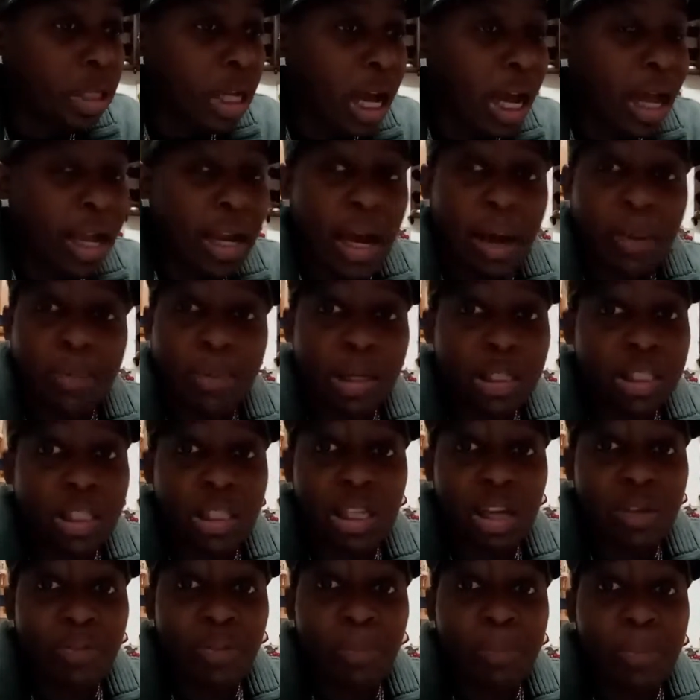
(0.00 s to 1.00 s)
And I
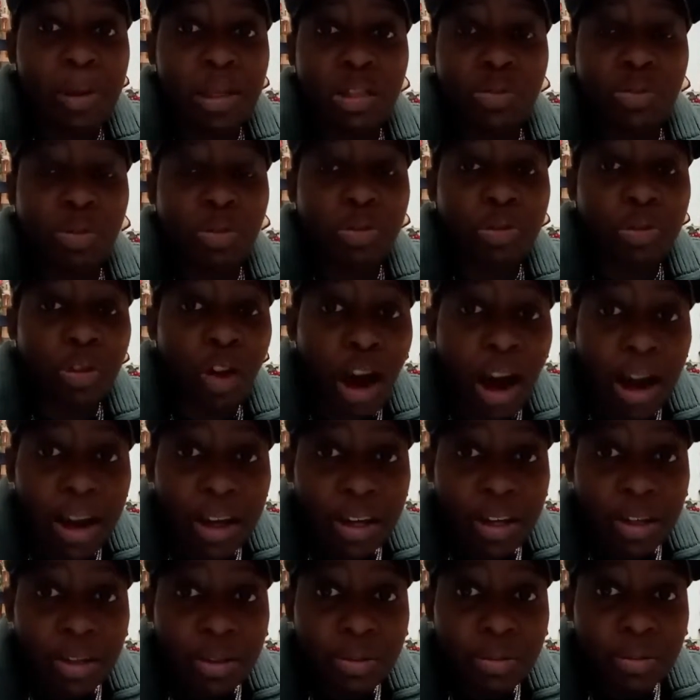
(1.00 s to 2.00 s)
wasn't ever much of a
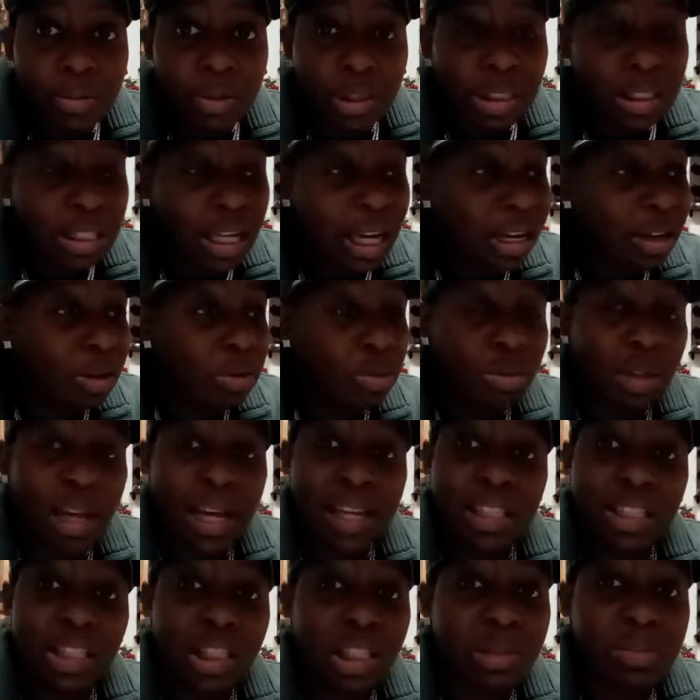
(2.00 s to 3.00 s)
fryer because I don't
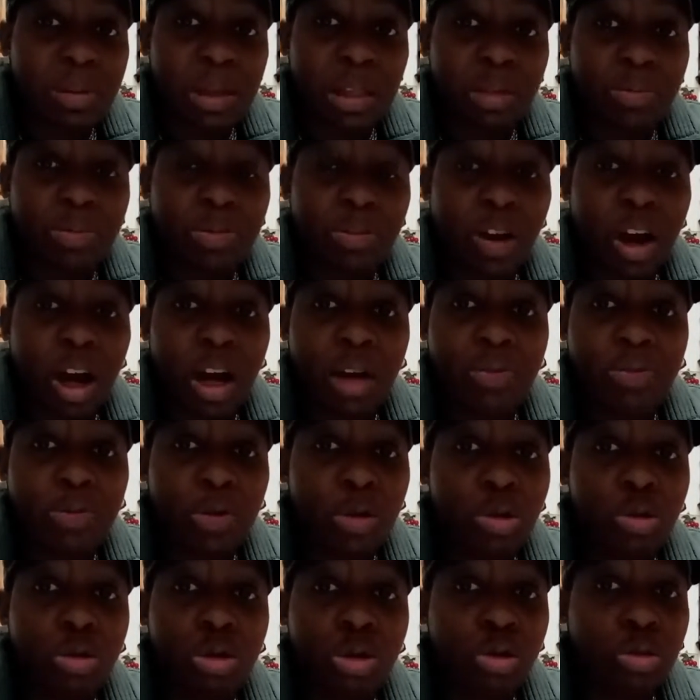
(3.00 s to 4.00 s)
like the smell of fried
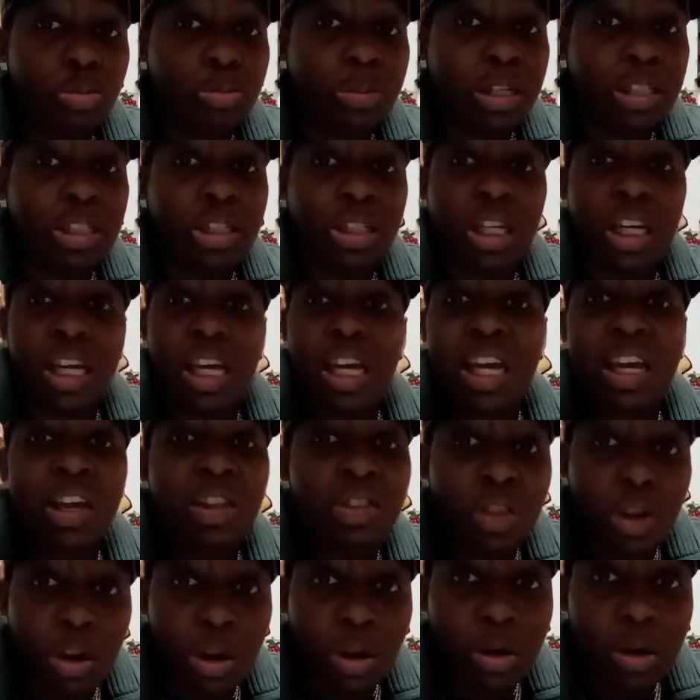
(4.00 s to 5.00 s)
food too much
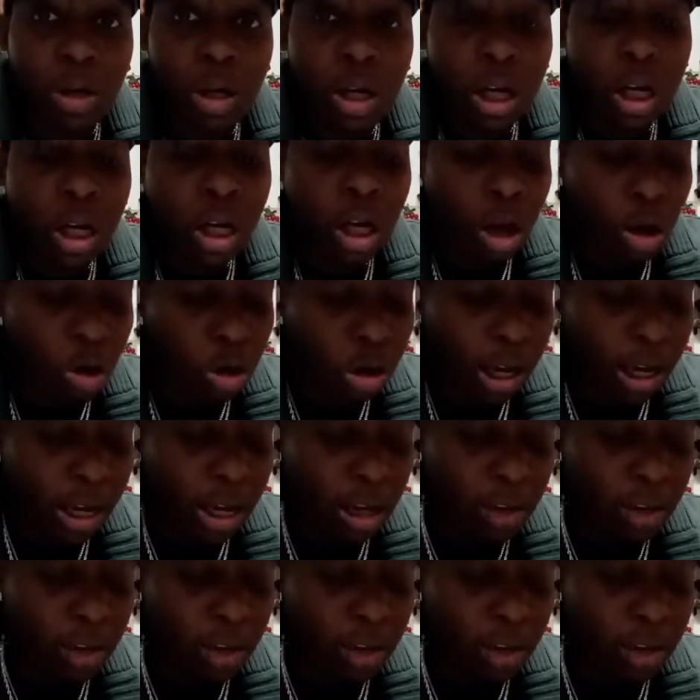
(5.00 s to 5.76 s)
either. Okay,